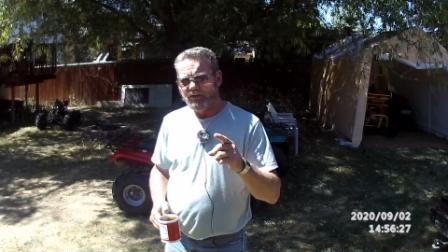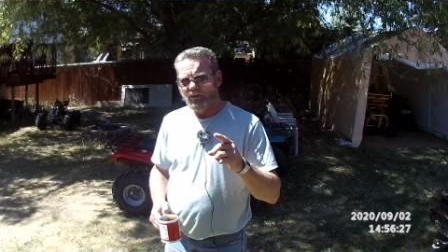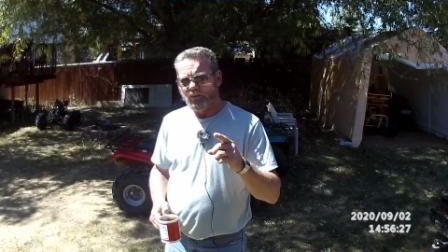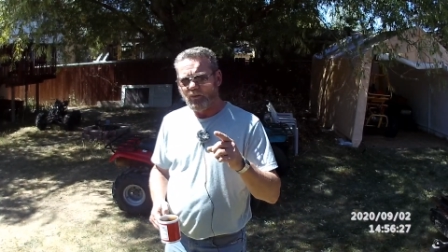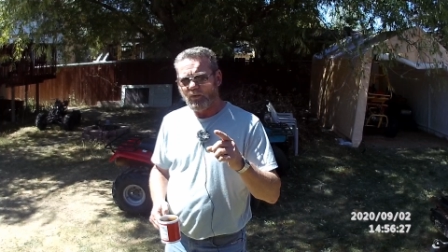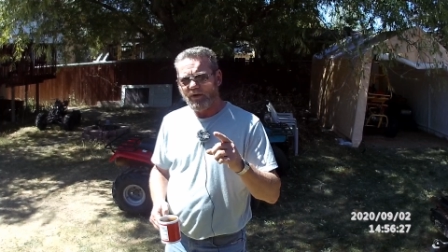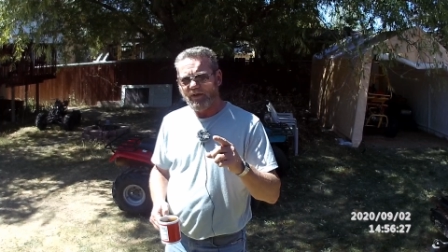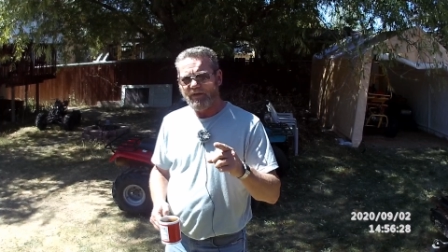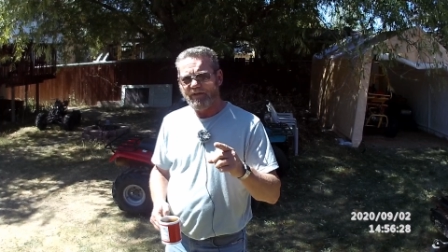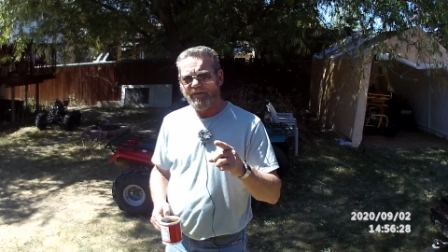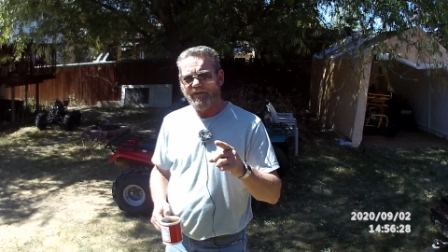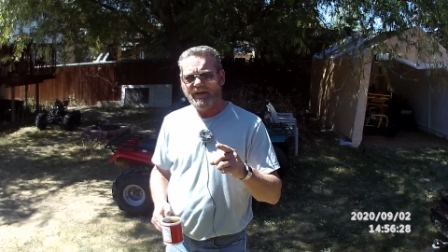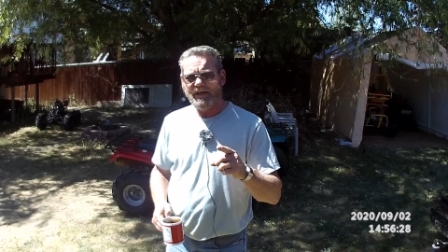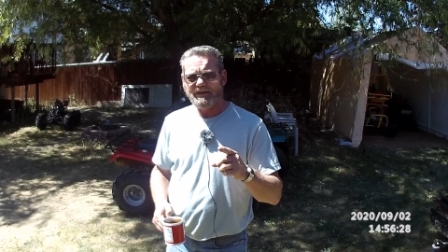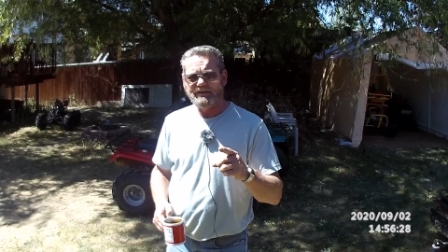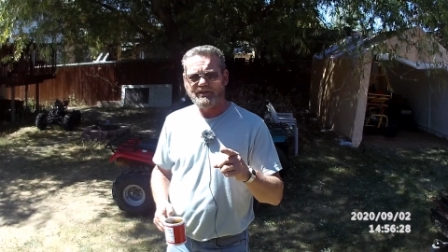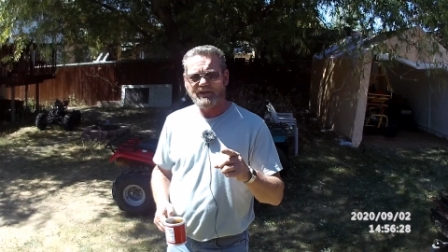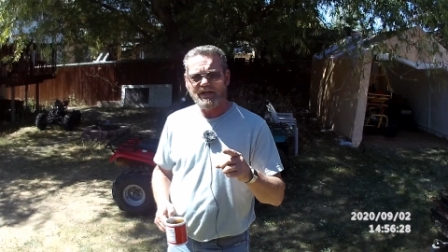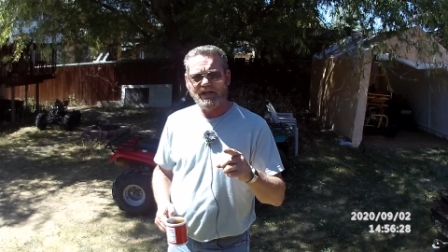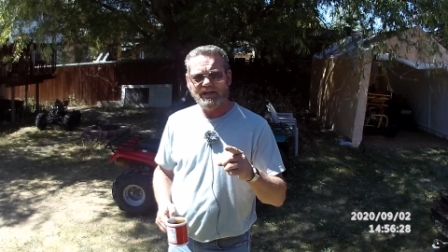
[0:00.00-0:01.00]
one of the
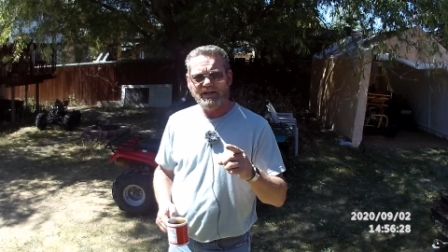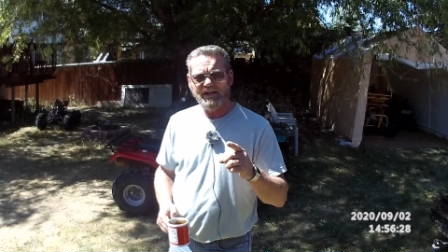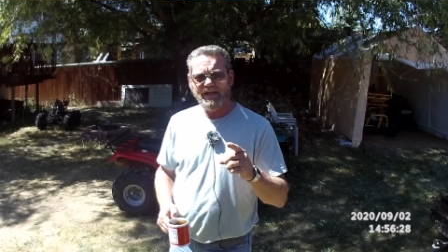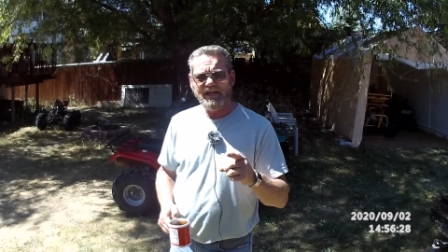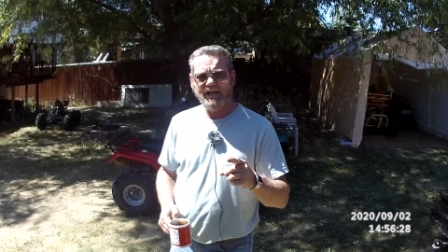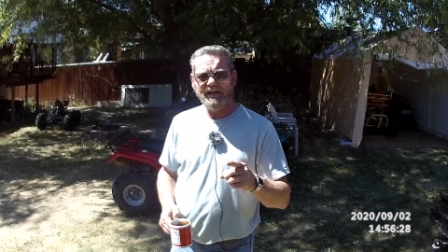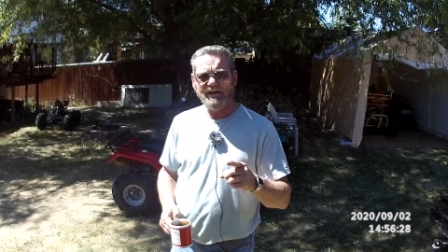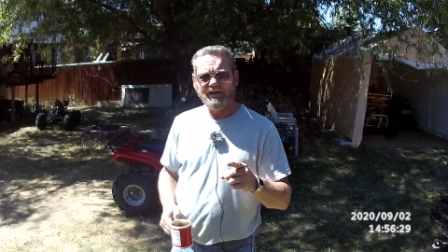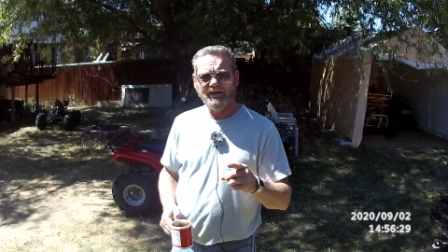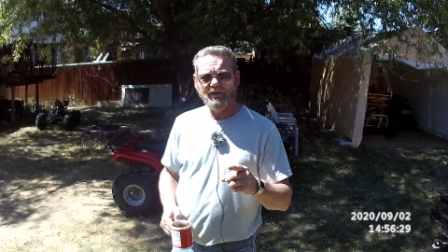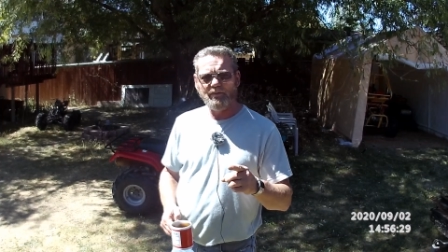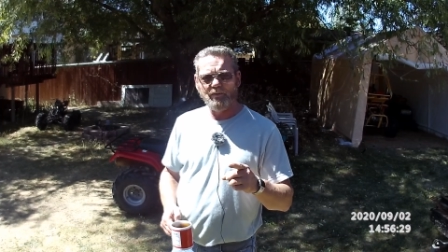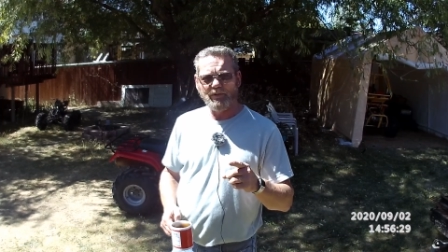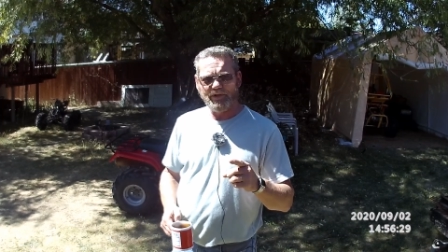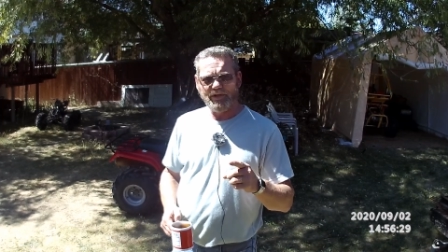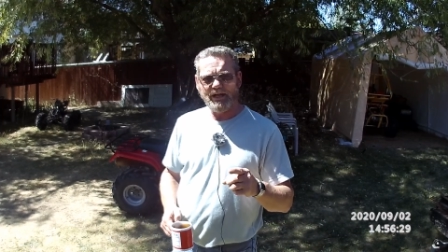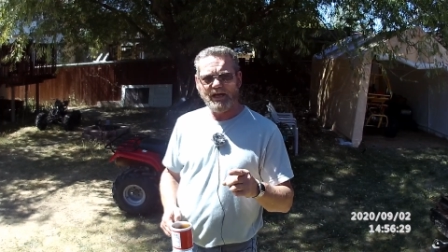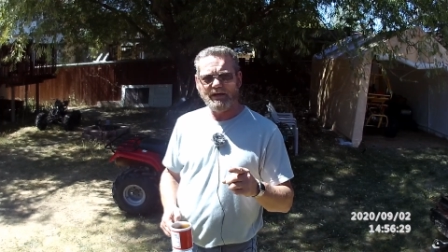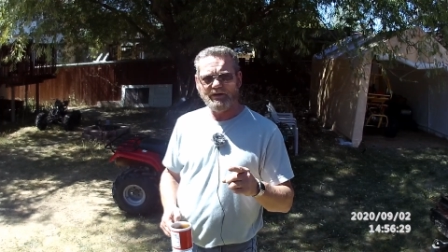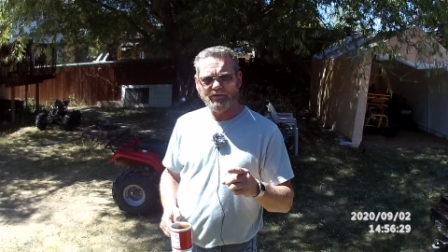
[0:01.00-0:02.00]
things that I needed
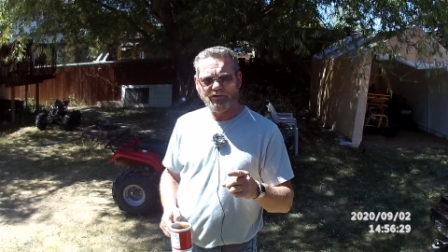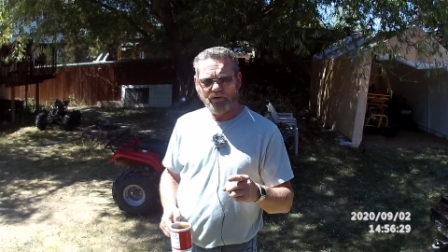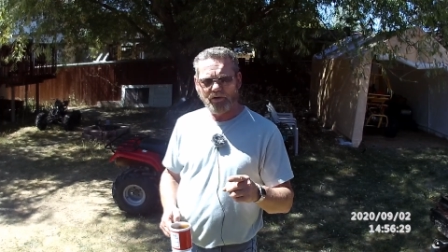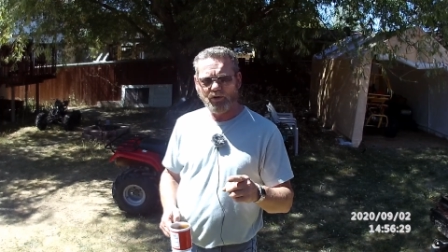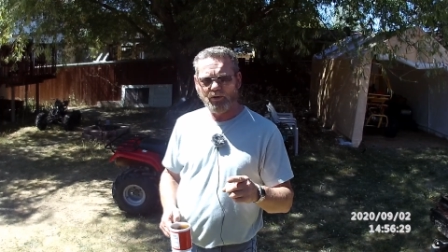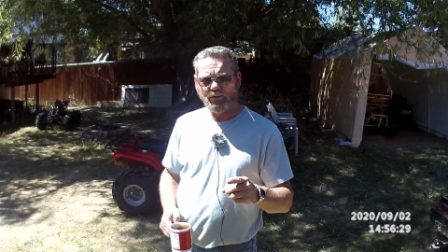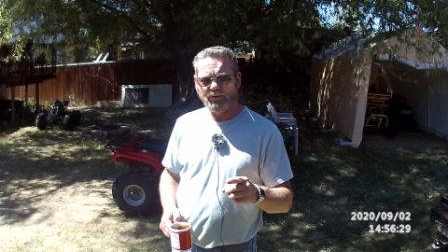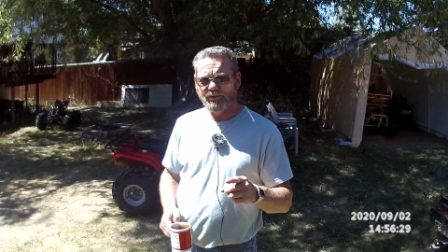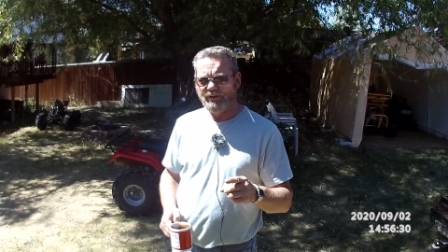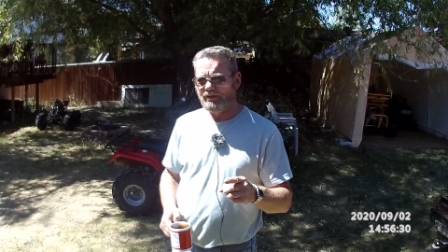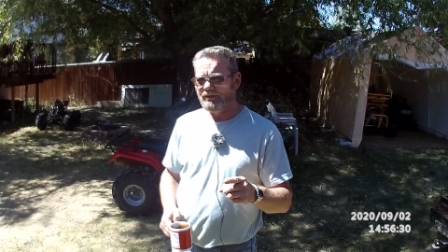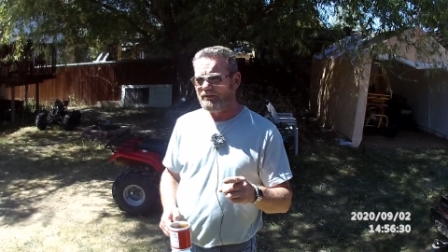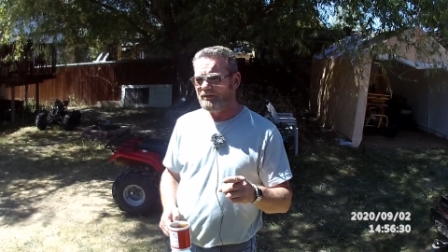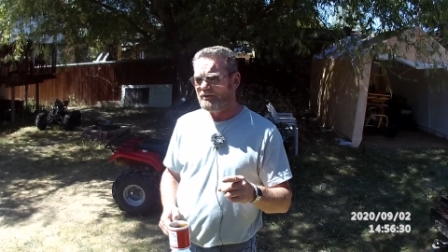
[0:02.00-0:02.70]
with that drone